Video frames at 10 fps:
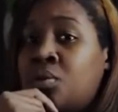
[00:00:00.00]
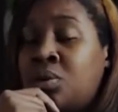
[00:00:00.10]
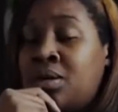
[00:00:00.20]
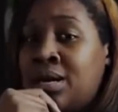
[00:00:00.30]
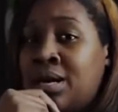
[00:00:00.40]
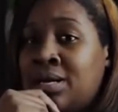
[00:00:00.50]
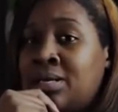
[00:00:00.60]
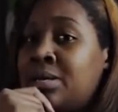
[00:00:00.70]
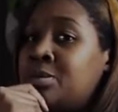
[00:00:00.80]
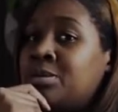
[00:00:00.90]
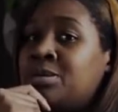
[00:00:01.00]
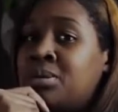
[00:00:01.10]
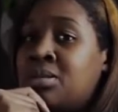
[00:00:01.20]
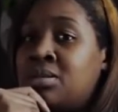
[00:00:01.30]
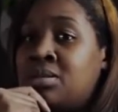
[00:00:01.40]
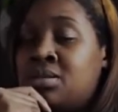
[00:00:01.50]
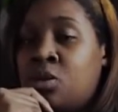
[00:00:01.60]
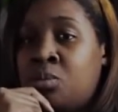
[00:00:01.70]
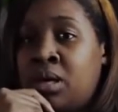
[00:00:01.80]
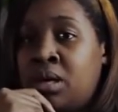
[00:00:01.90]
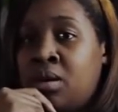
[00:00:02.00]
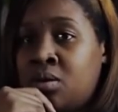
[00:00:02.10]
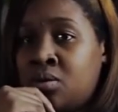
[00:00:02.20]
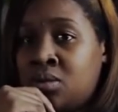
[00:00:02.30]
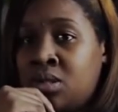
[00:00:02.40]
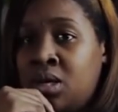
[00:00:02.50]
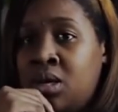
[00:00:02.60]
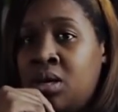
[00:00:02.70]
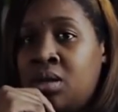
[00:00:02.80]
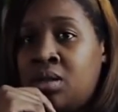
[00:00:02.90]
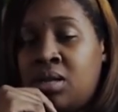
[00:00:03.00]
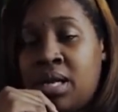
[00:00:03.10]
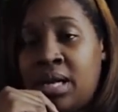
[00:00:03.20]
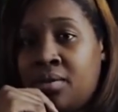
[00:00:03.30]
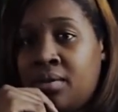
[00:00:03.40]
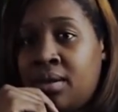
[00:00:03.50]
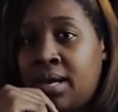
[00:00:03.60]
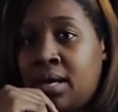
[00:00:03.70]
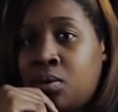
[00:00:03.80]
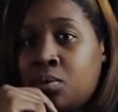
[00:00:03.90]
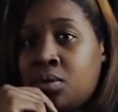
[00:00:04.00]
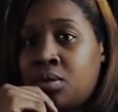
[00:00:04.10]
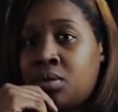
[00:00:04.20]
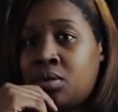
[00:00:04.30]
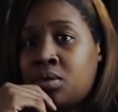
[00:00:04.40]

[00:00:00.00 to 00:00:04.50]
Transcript: for when God comes because no man knows the day or the hour.